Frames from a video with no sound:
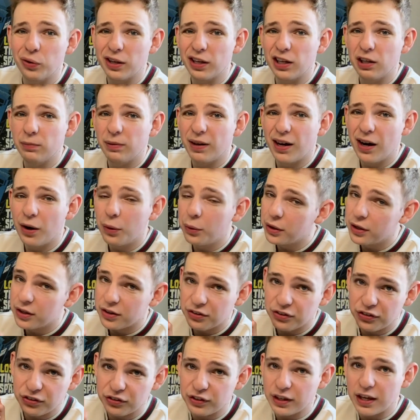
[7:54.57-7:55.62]
about
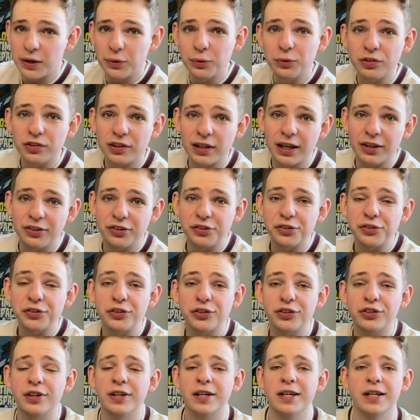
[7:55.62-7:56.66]
skills
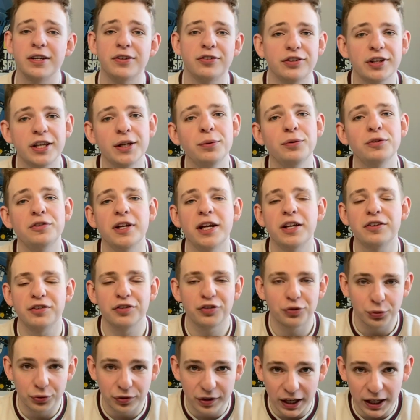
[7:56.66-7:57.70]
lessons. Skills lessons
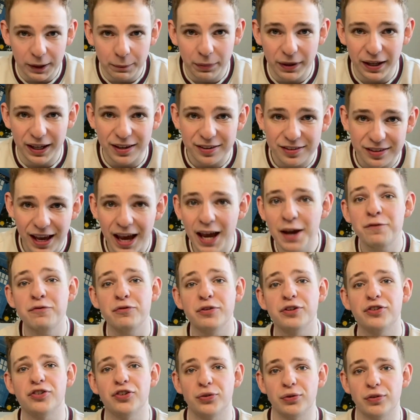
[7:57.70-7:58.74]
would take place every
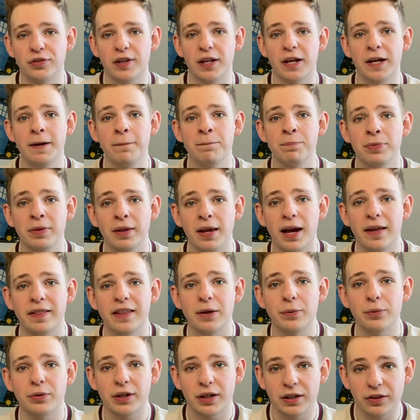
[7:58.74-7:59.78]
Tuesday and they
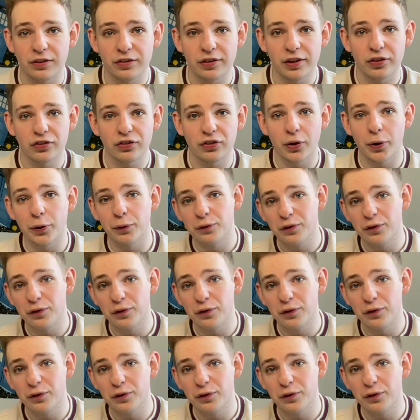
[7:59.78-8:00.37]
would consist of